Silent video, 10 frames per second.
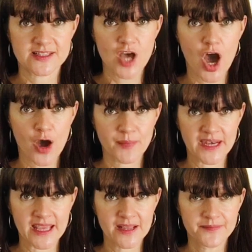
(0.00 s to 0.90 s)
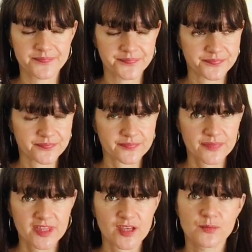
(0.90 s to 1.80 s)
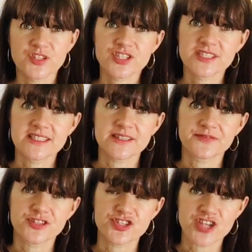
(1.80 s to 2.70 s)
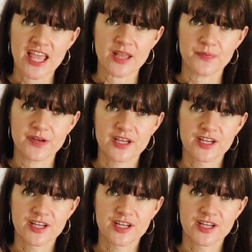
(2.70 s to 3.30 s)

as harmony, but just a different shape.